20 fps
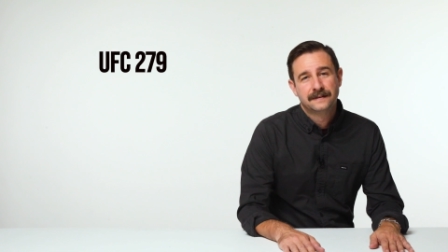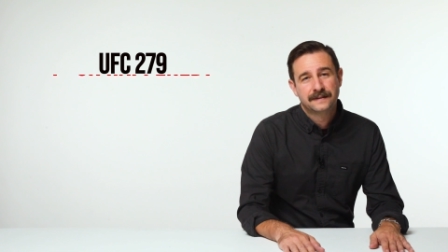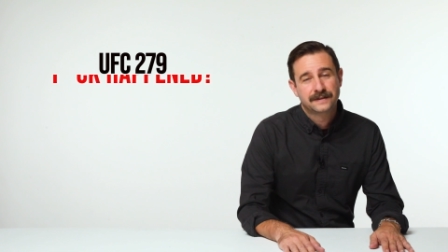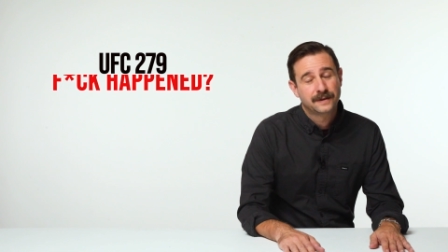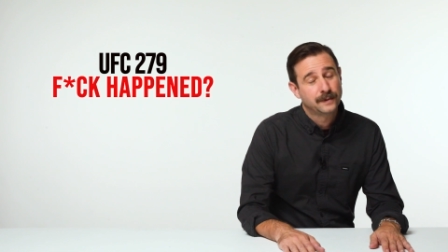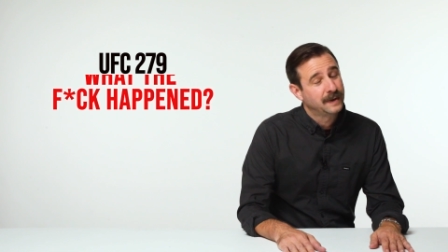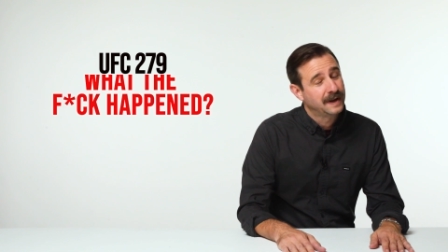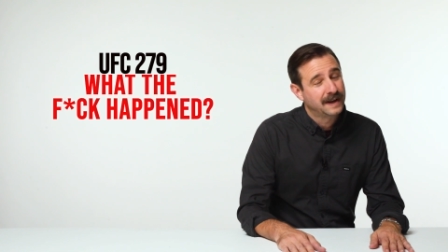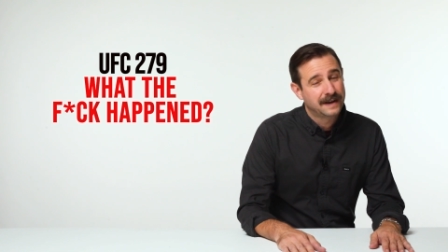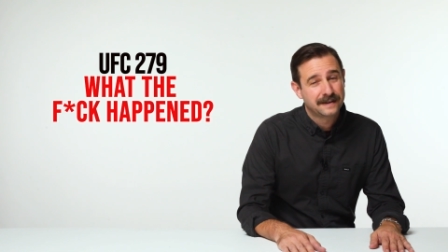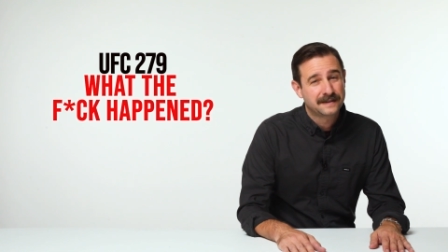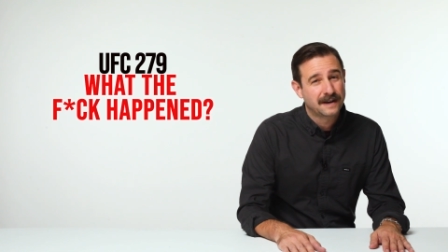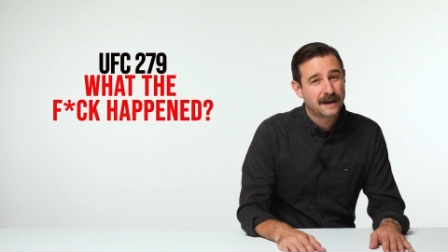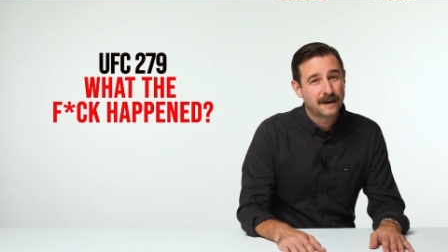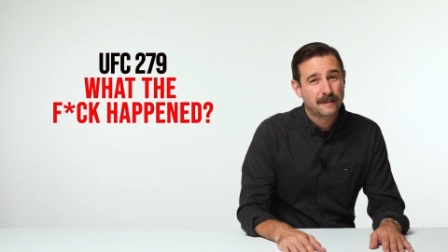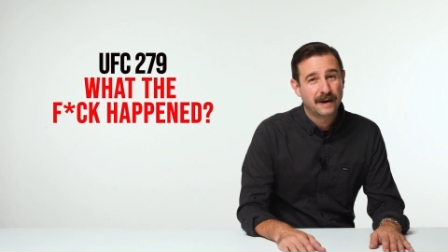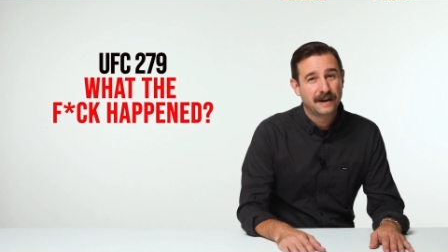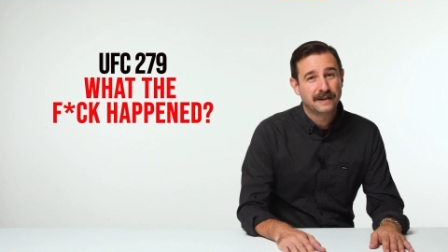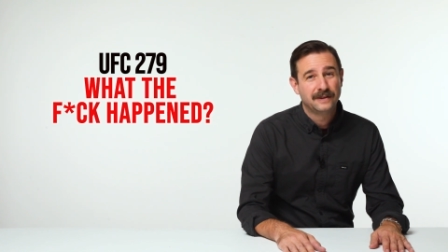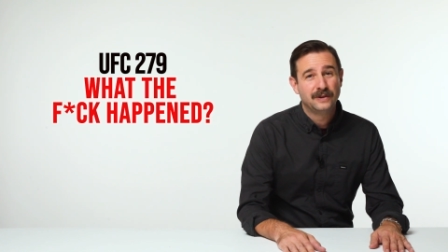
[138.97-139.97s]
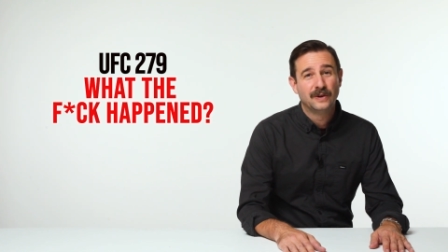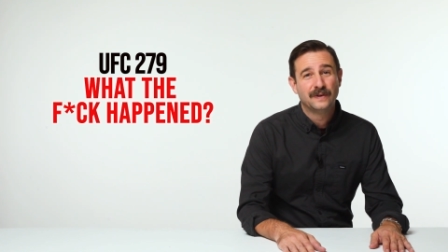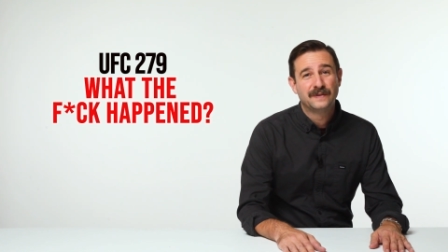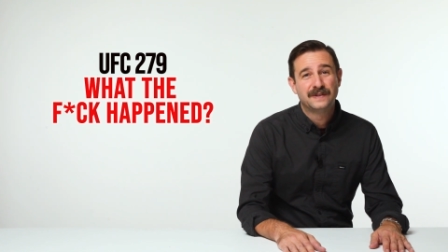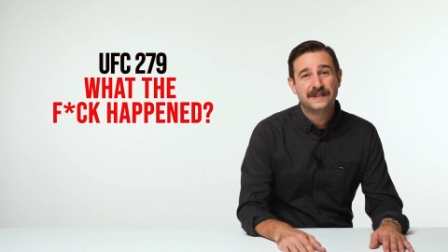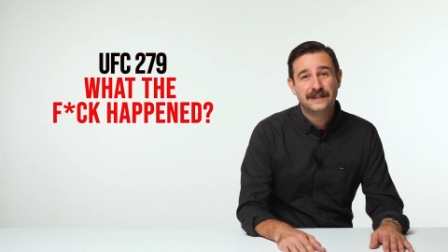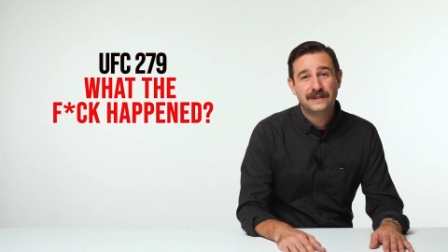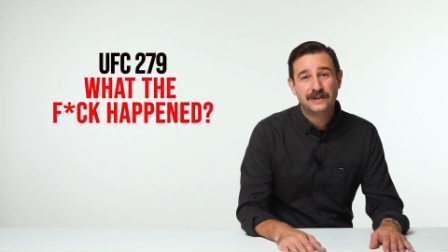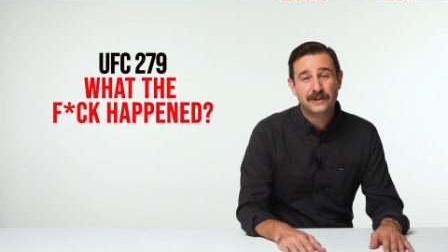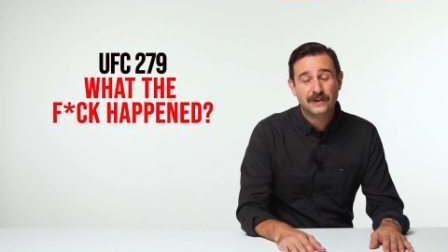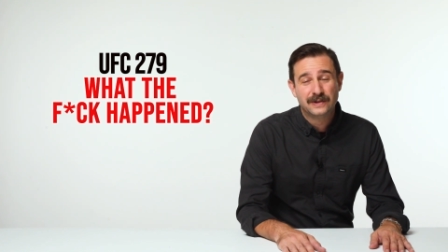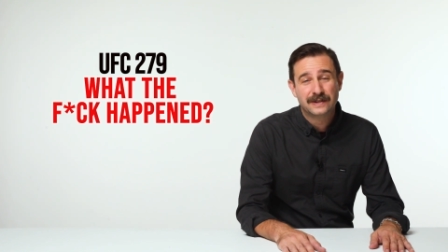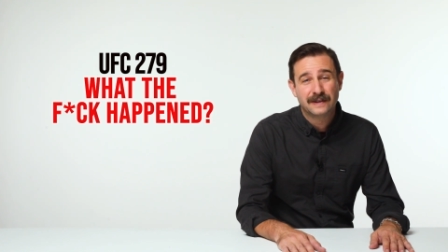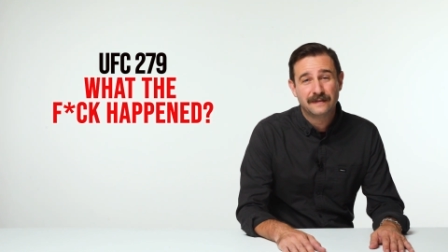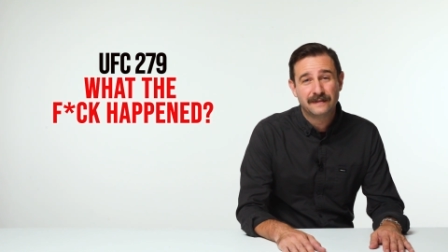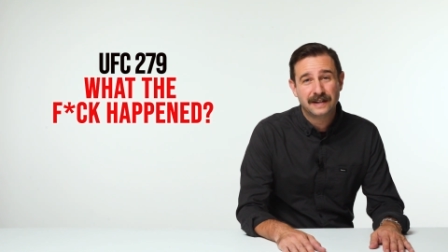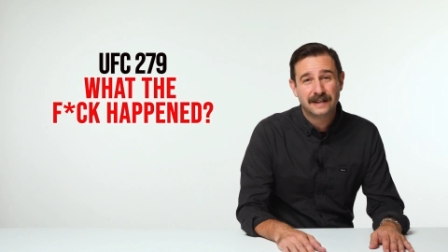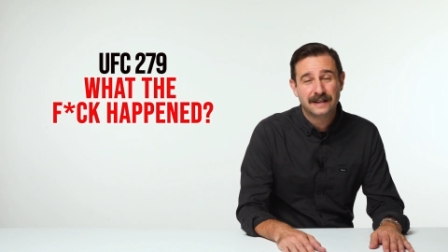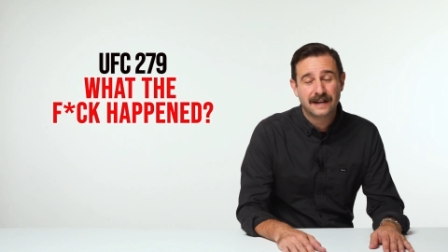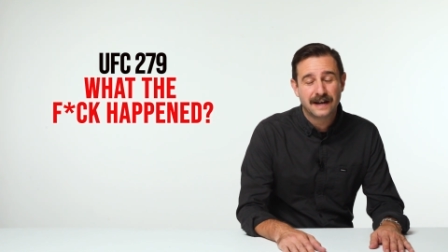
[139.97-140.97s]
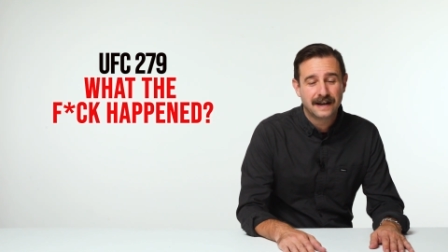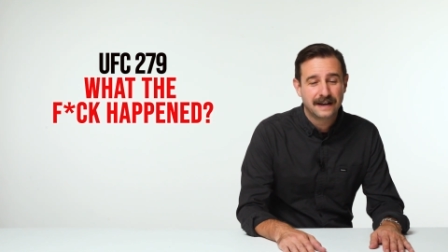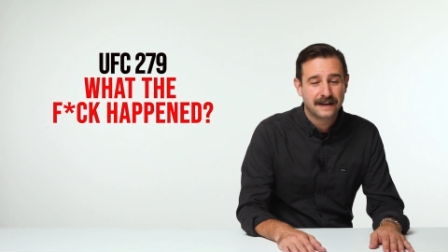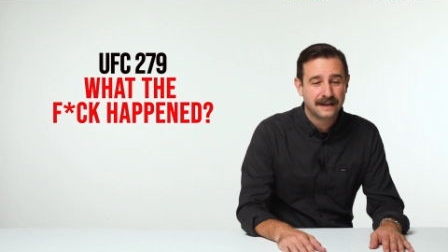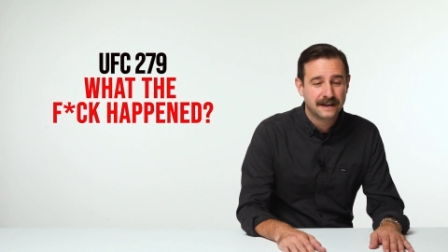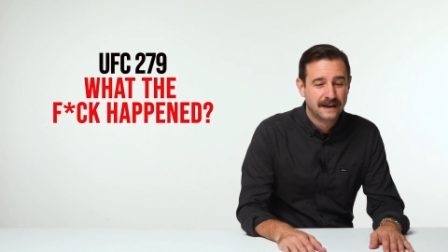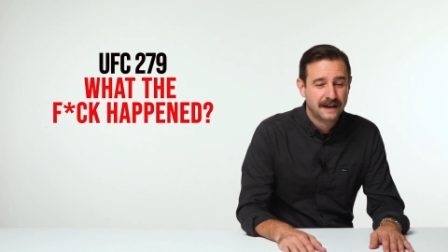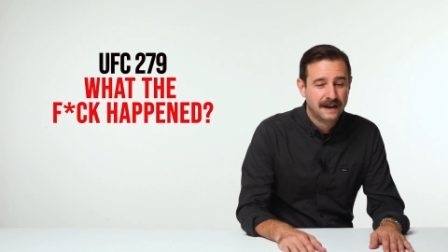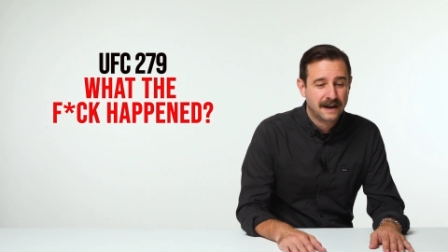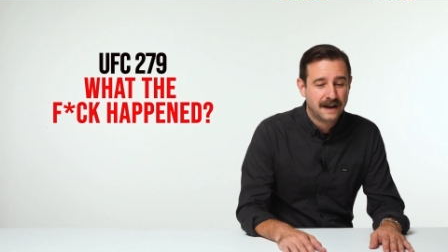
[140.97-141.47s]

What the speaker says: so we got to talk about UFC 279.